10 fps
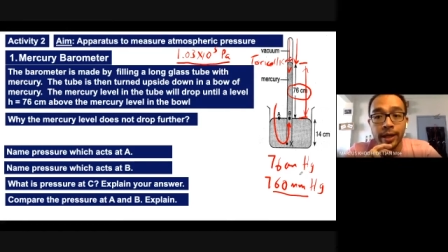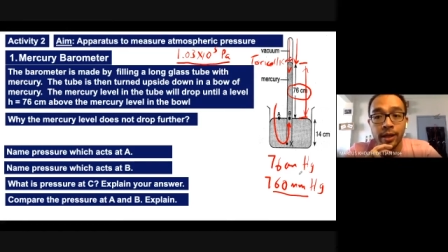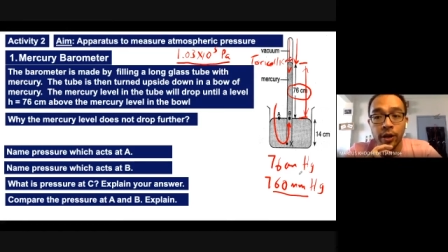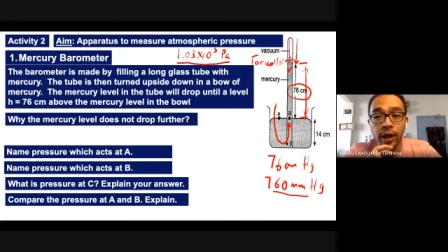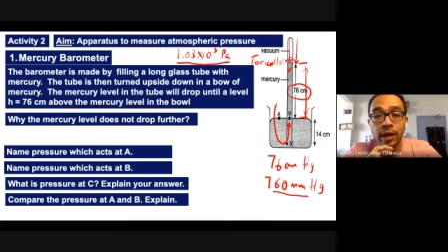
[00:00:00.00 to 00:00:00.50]

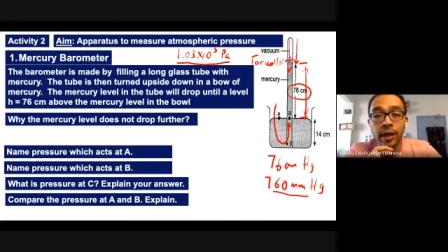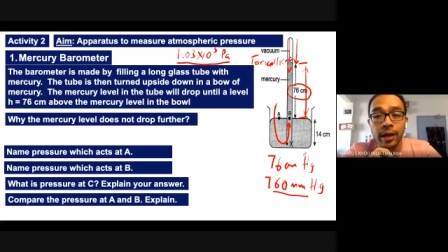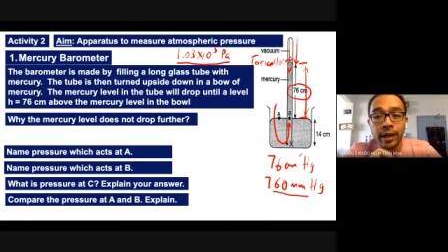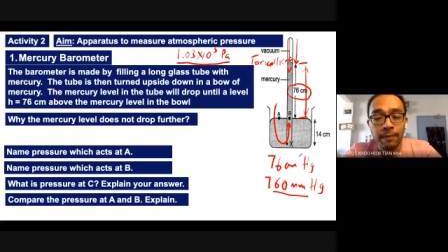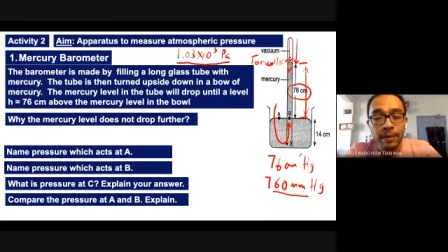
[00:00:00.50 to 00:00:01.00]
Okay,
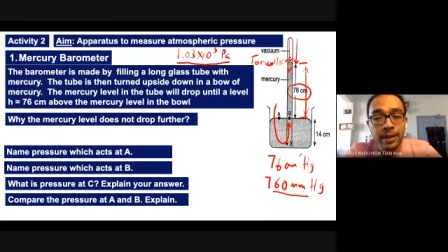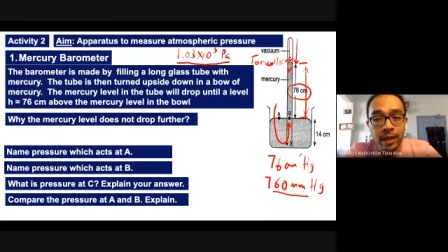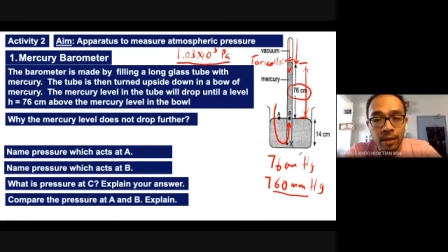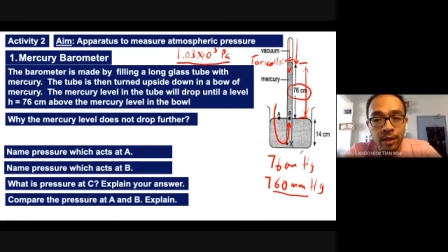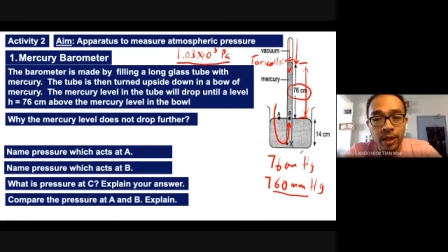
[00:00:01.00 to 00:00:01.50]
kenapa
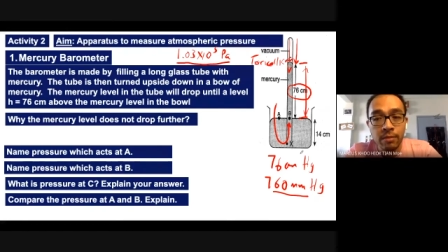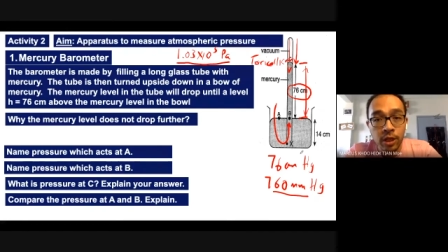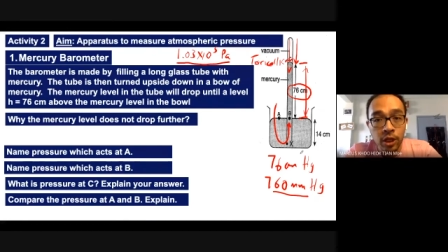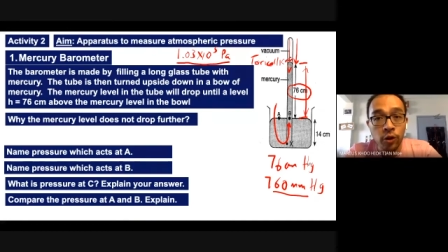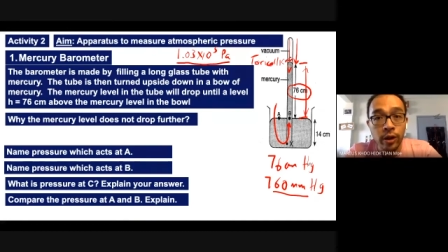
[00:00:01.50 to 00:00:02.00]
centimeter
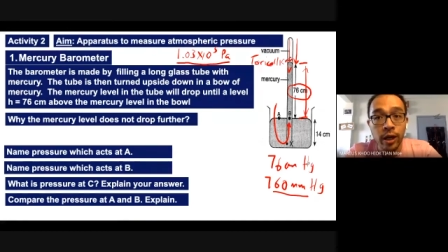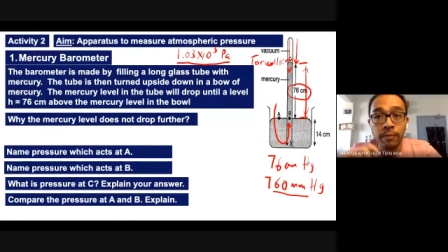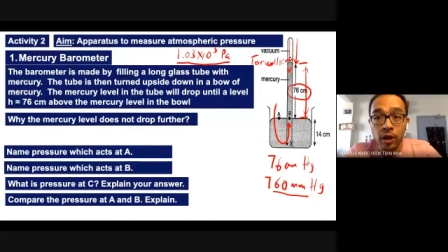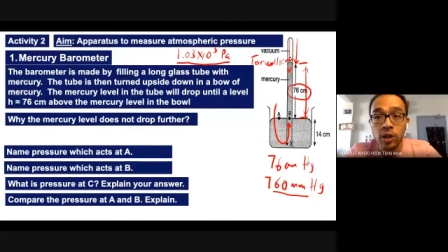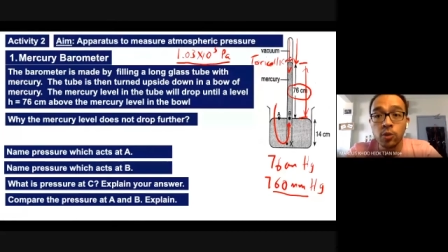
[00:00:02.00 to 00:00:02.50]
mercury?
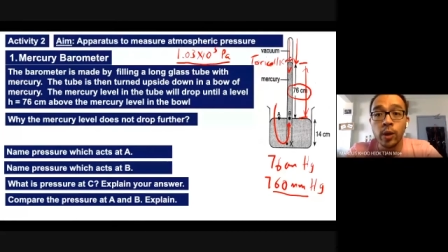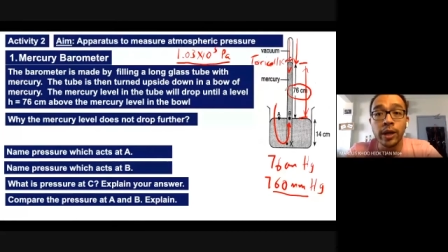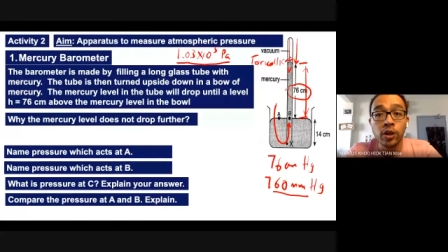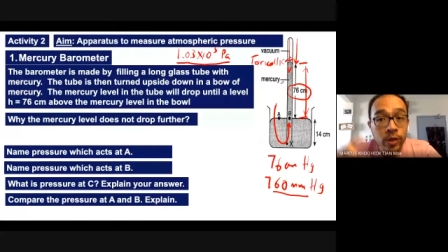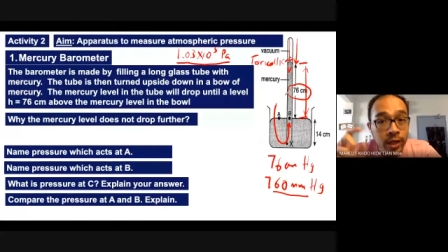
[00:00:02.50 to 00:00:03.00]
Because we are
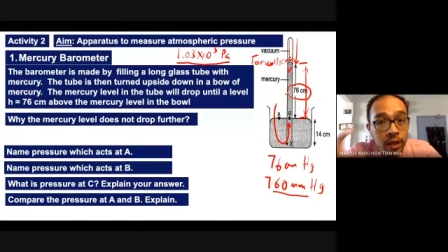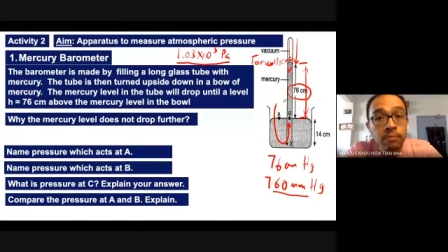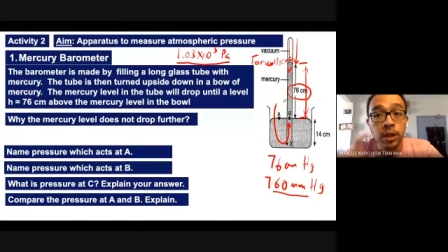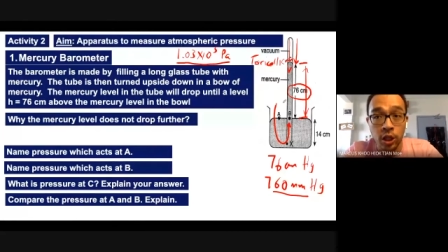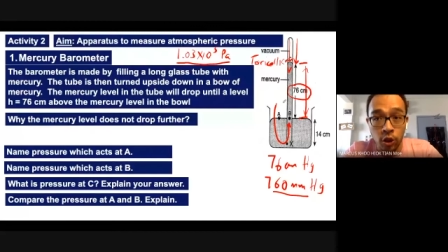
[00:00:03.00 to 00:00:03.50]
using
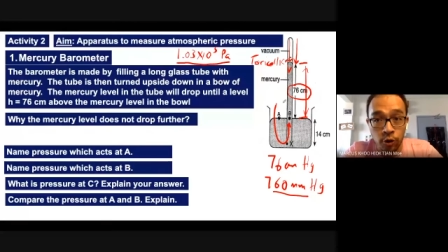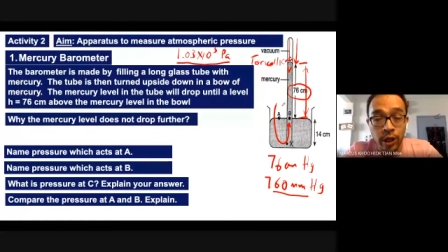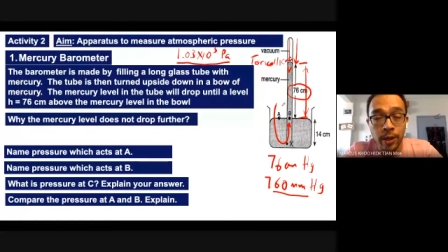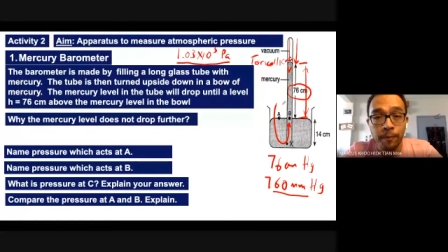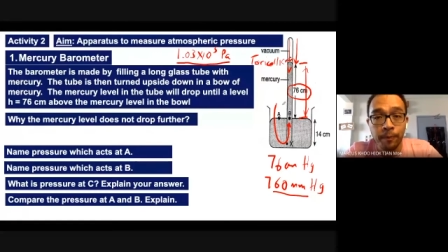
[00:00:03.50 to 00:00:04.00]
mercury.